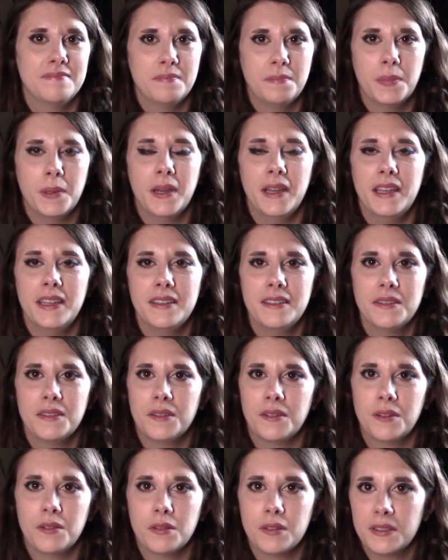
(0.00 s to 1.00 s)
But
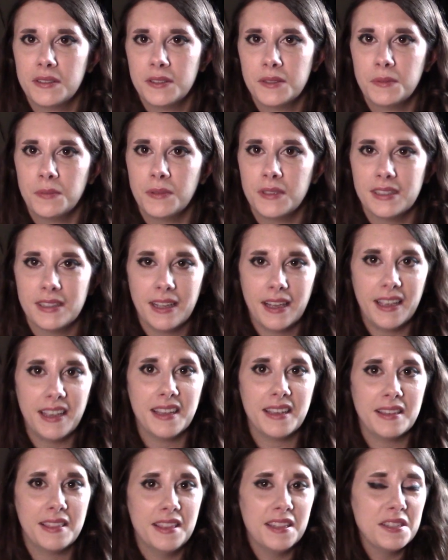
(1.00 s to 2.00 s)
Chris was
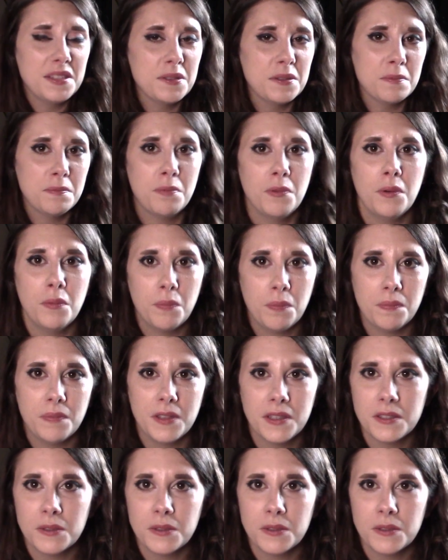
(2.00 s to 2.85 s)
like, this will